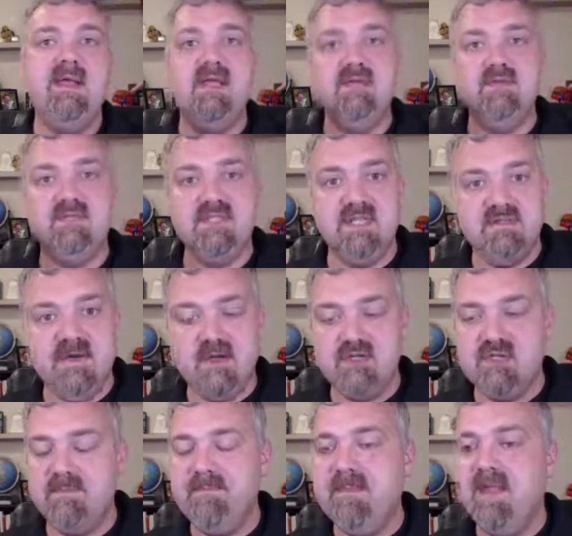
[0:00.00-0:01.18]
it loses its
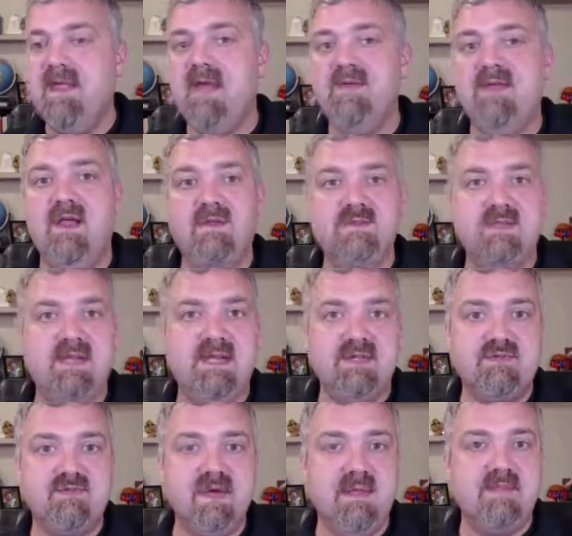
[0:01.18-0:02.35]
function, and they also can
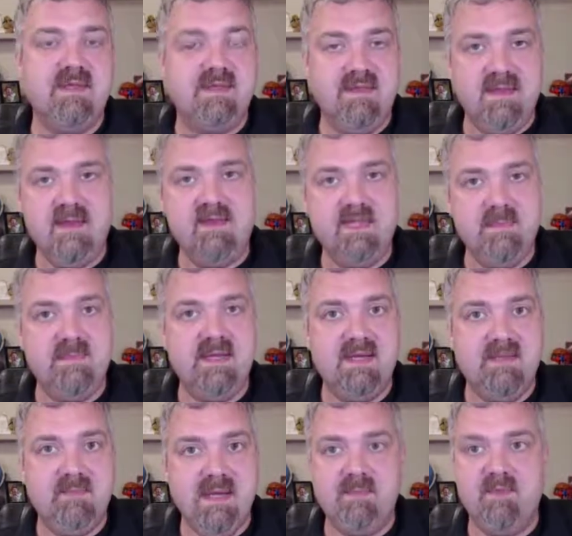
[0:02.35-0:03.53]
disrupt the
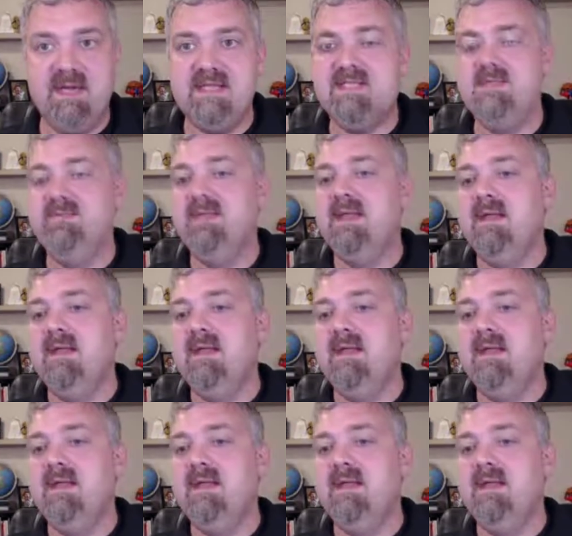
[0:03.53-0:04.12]
lipid membranes.